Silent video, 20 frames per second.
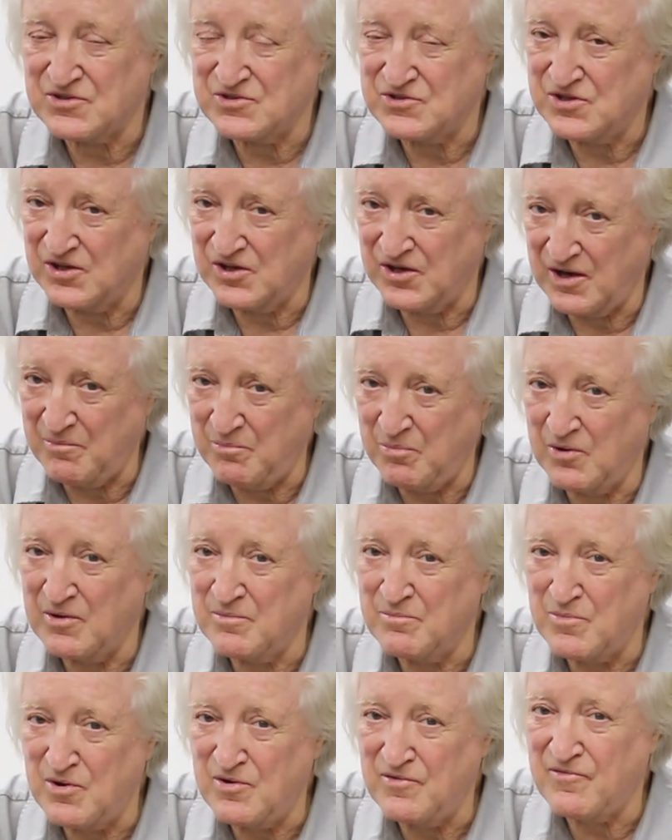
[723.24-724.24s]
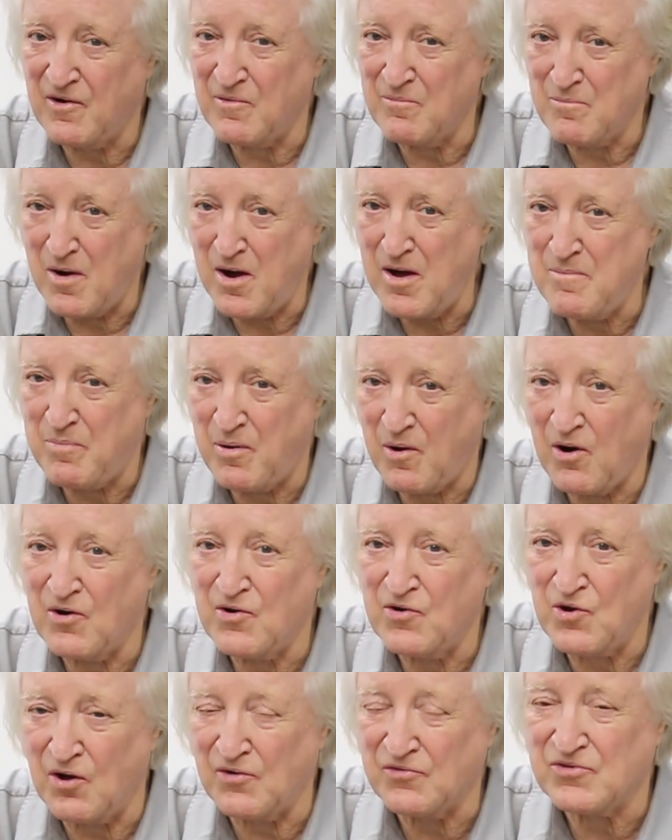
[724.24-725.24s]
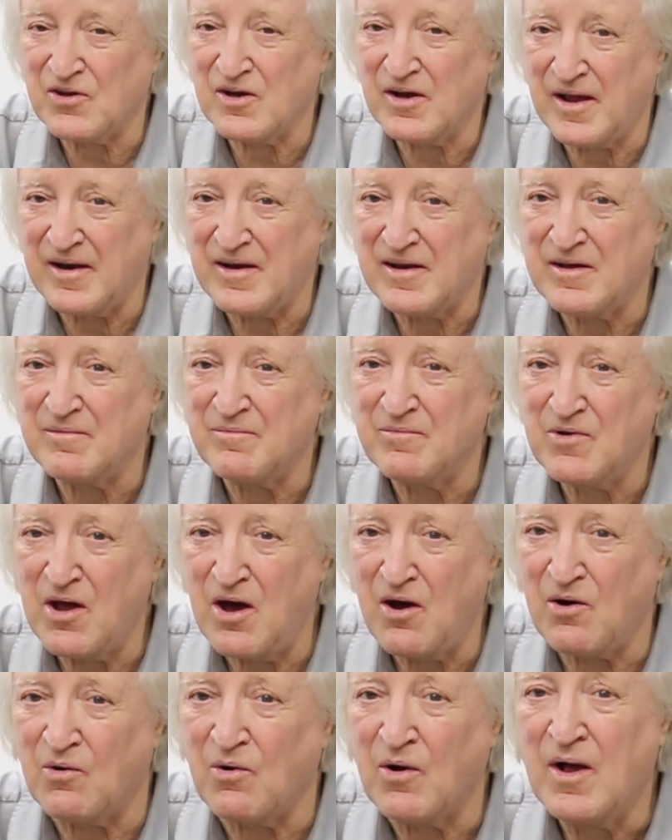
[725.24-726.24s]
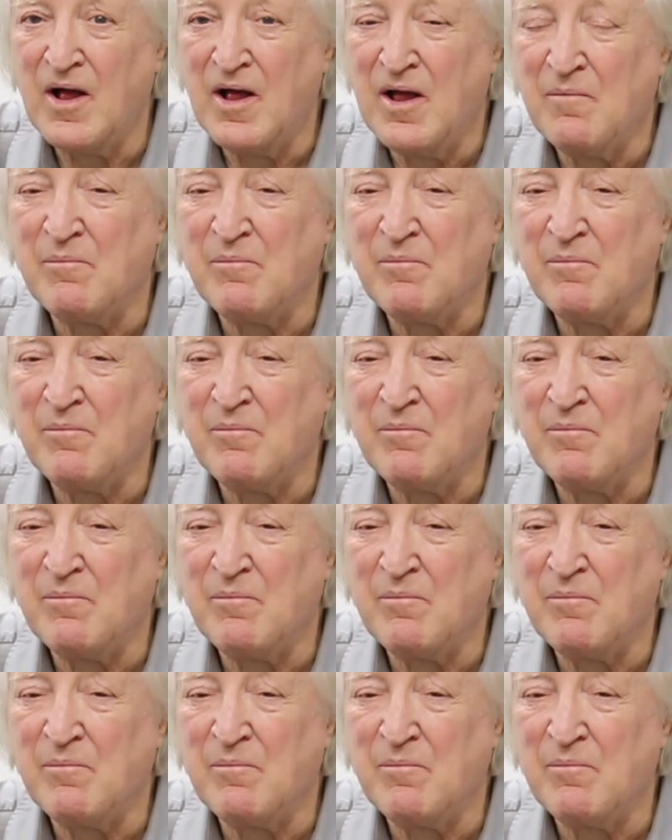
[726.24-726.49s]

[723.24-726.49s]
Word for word: a deliberate move on my part not to let him know,